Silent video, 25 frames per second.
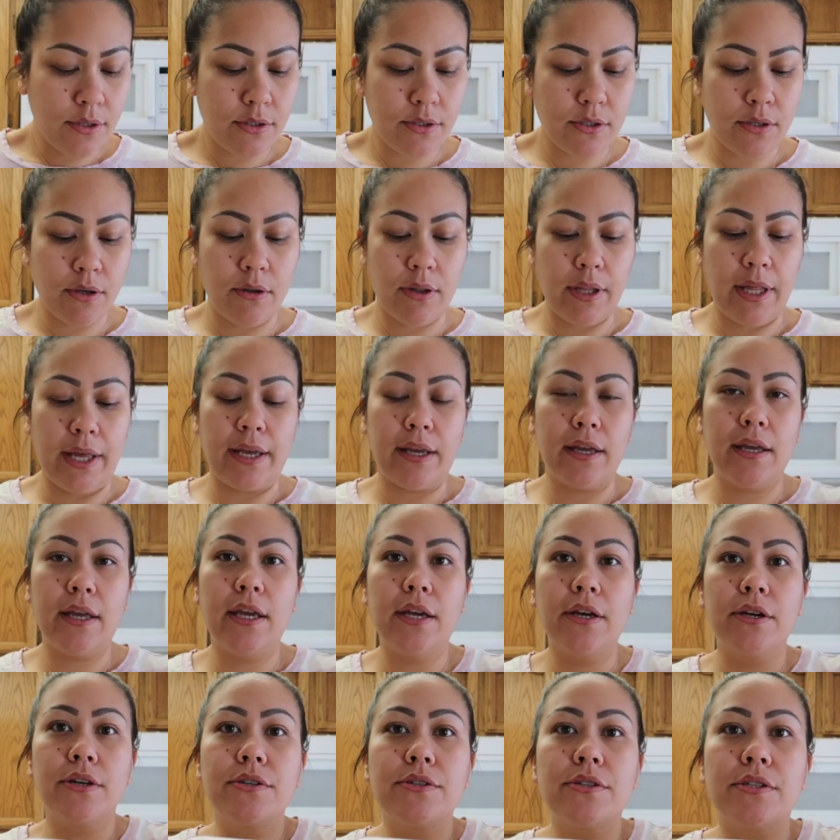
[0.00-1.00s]
So like,
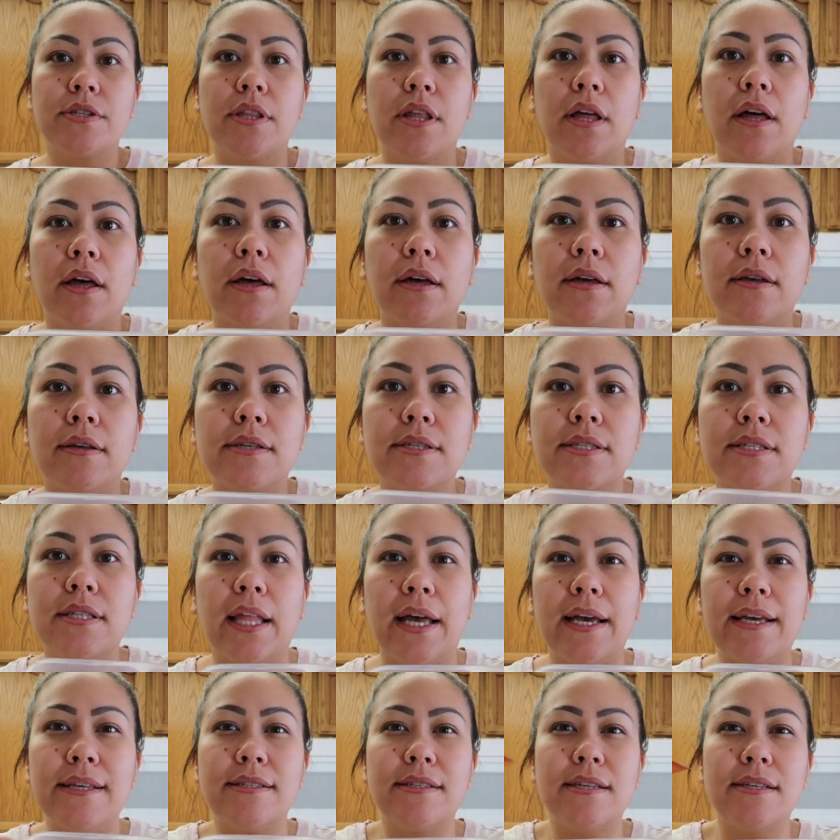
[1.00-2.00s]
here's the
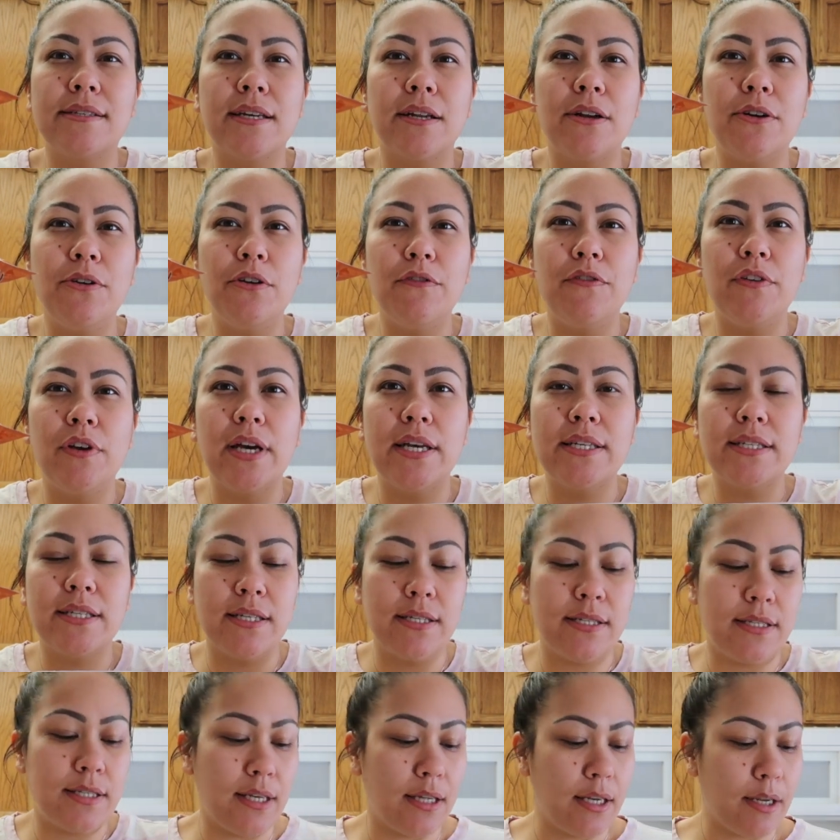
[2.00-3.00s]
slices. I don't know if you guys
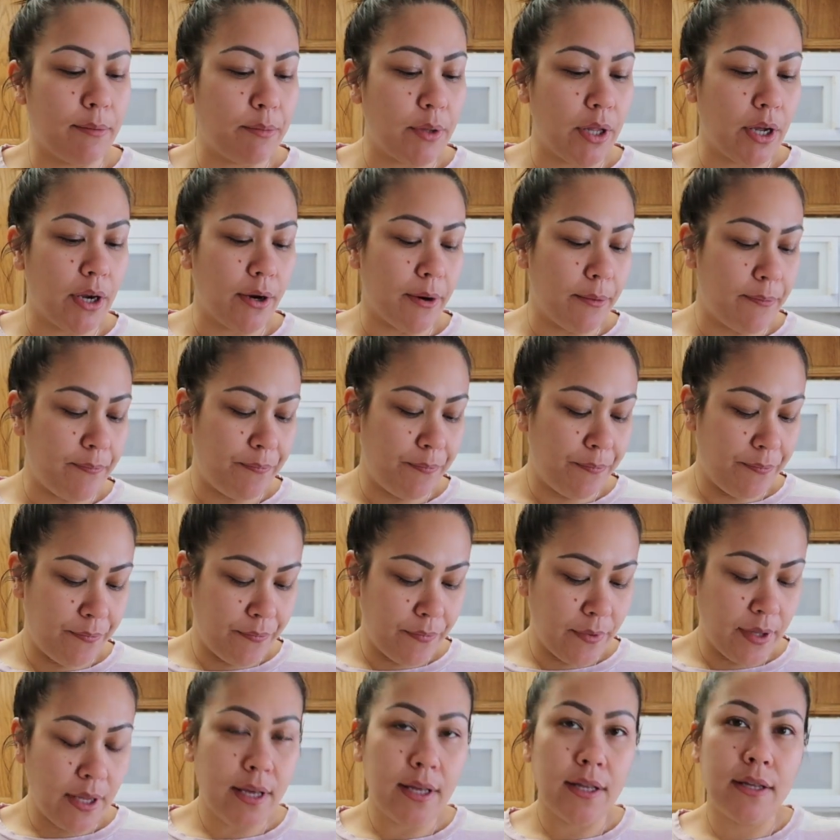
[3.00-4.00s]
can see it up there.
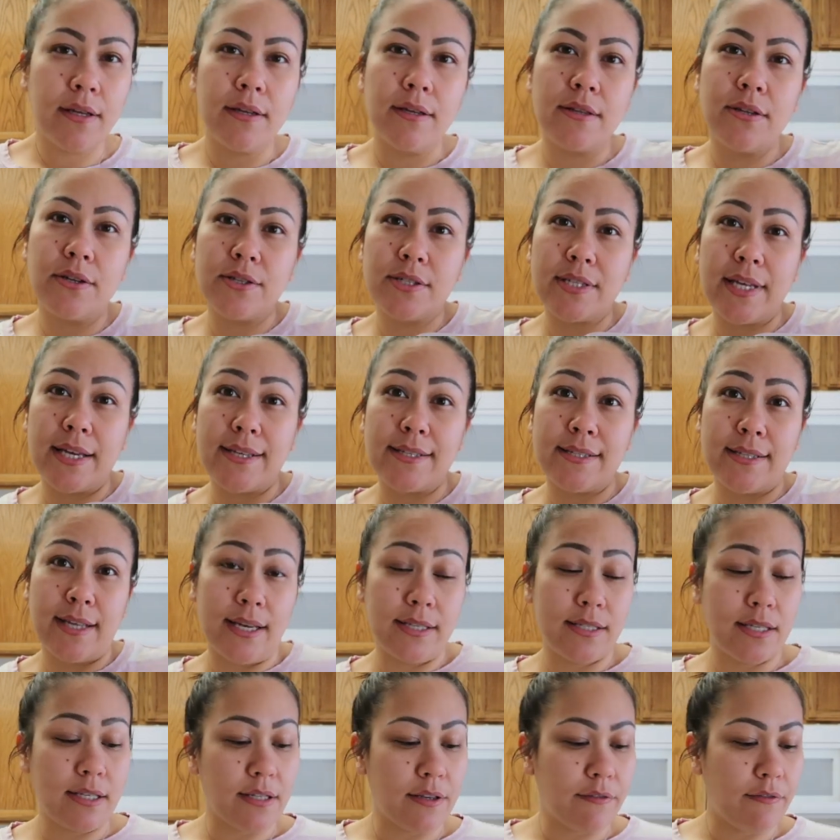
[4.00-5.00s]
There's like
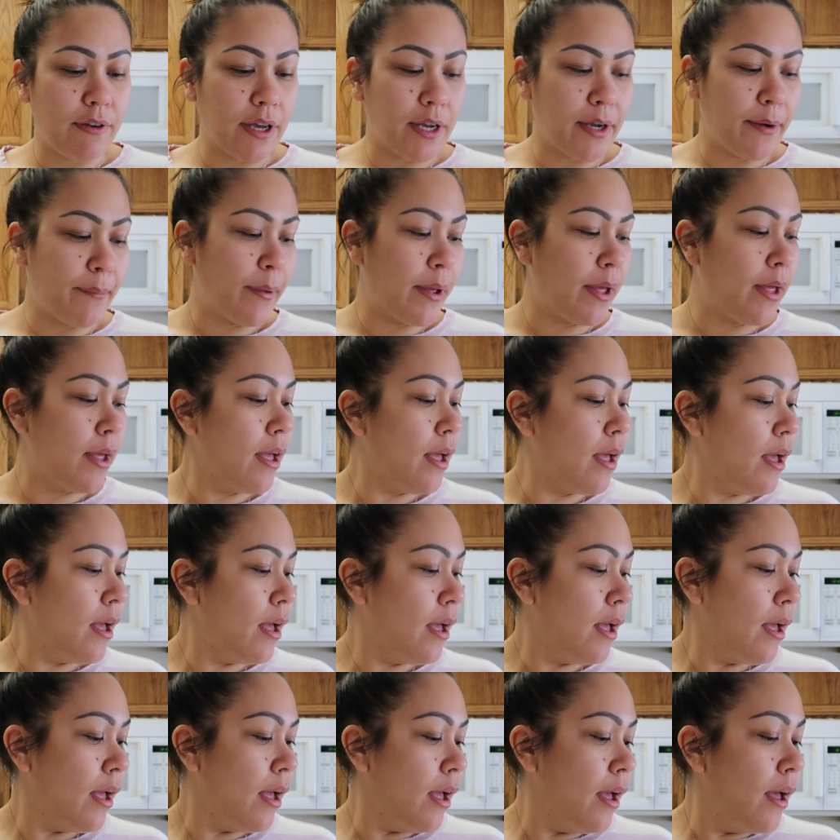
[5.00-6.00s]
slices of jicama.
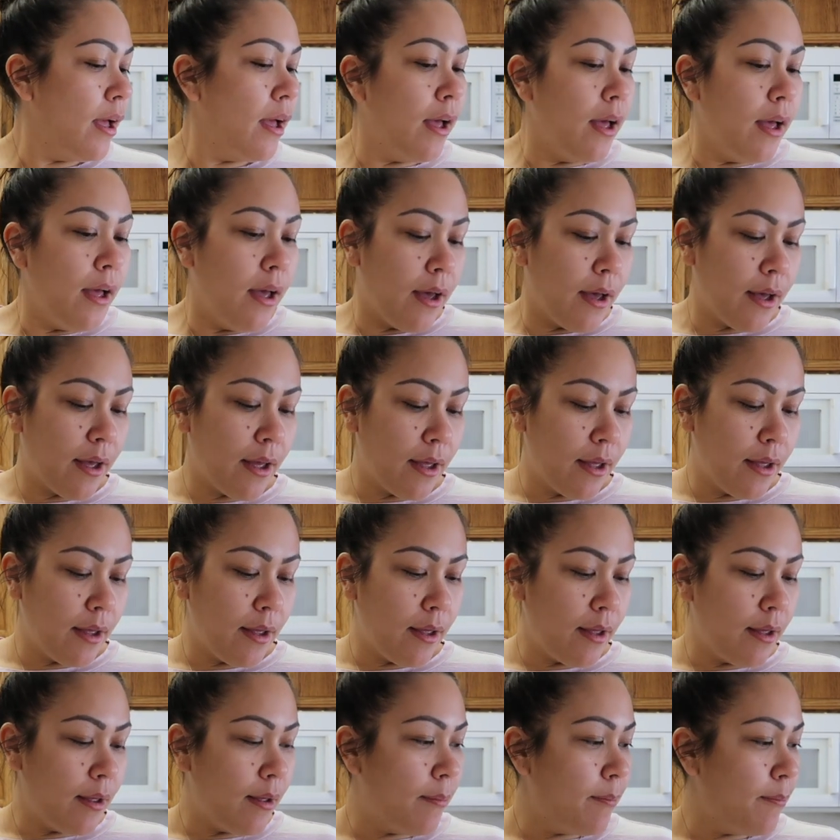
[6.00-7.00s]

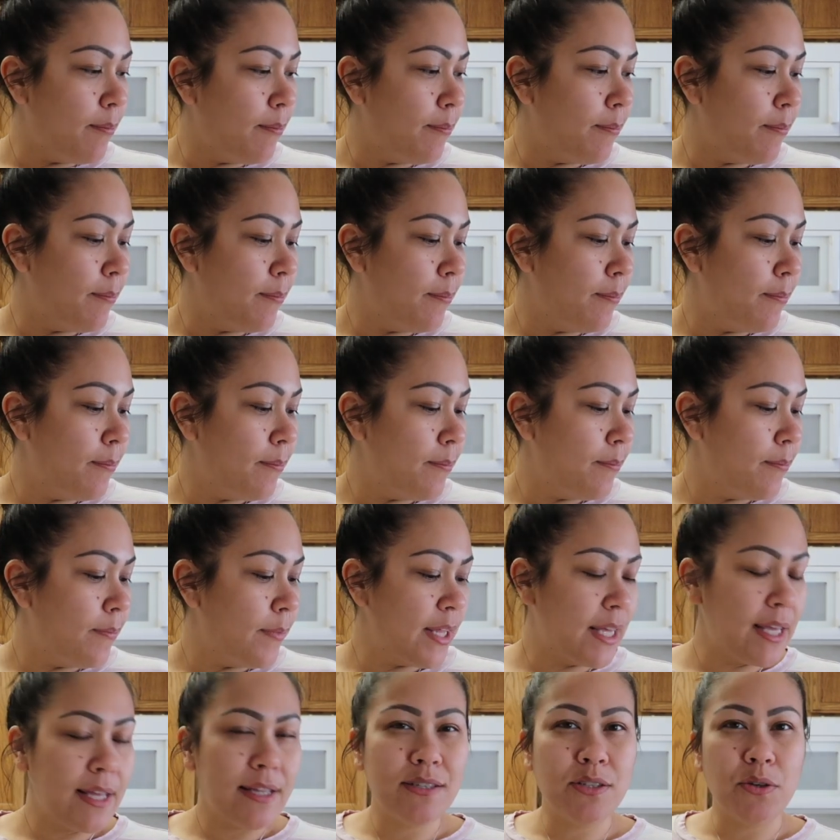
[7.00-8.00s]

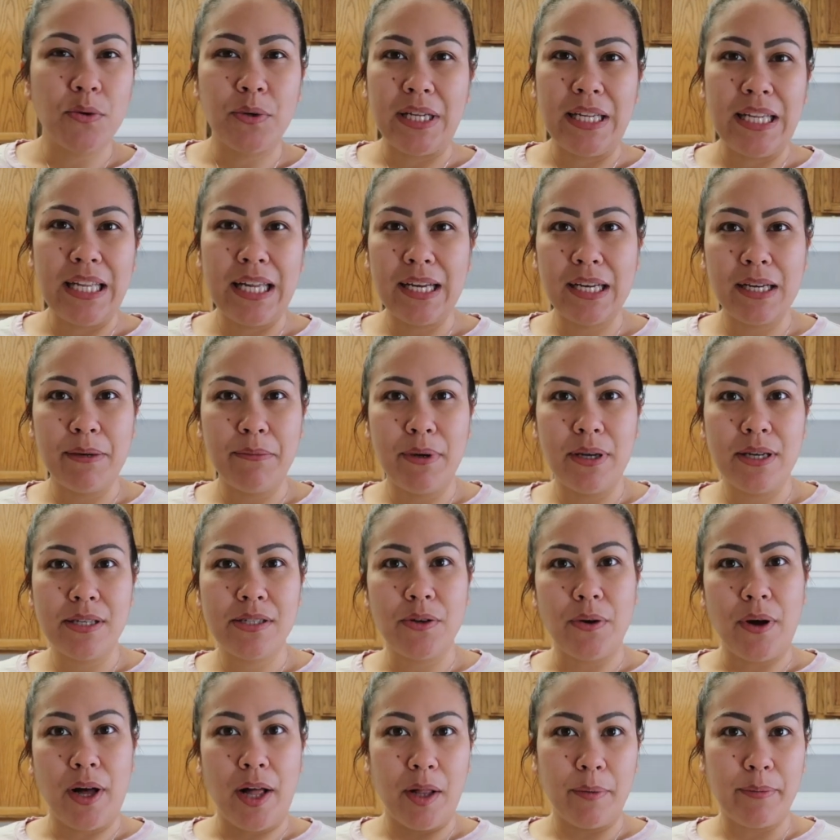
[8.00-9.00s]
The kids don't eat jicama,
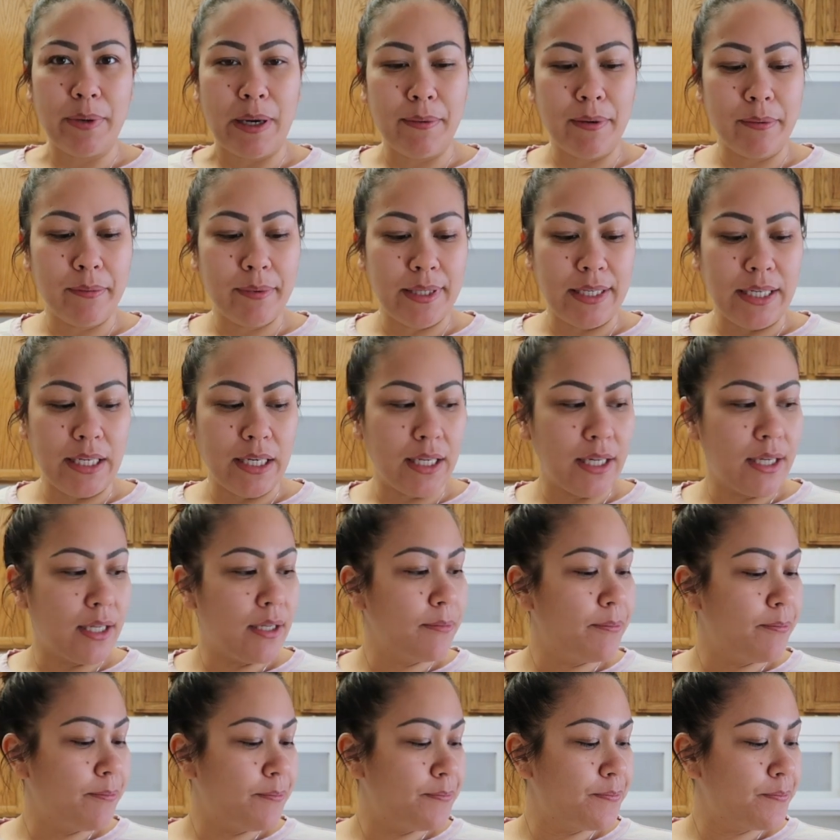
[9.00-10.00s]
so I'll probably eat it.